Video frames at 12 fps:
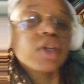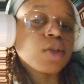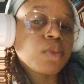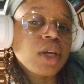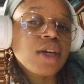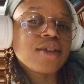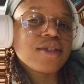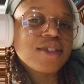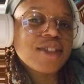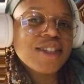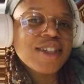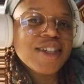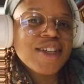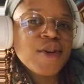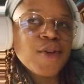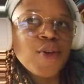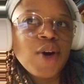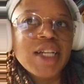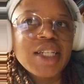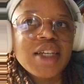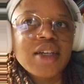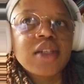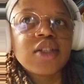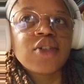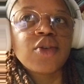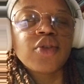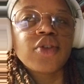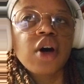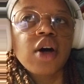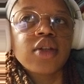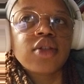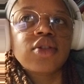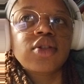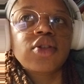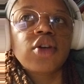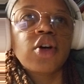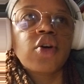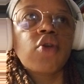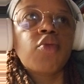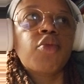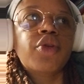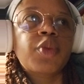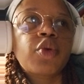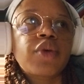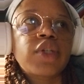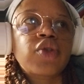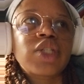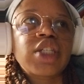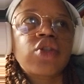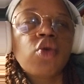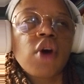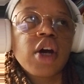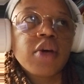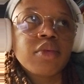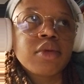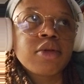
explain your ideas, your thoughts, multiple ways to describe,